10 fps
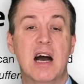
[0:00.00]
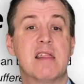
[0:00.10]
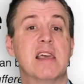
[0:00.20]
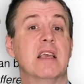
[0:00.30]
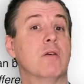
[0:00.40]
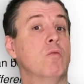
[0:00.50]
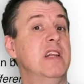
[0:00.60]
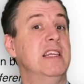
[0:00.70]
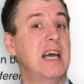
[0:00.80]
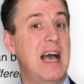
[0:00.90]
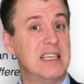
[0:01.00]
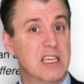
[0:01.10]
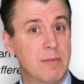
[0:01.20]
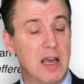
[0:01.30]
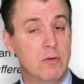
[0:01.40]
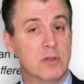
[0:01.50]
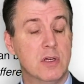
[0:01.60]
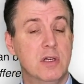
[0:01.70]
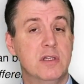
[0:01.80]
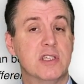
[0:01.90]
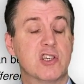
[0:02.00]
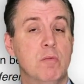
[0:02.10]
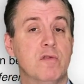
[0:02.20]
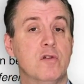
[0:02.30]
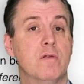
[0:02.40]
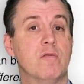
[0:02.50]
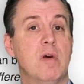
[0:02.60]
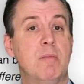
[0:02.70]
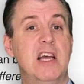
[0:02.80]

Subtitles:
I think we need to ask about discomfort from our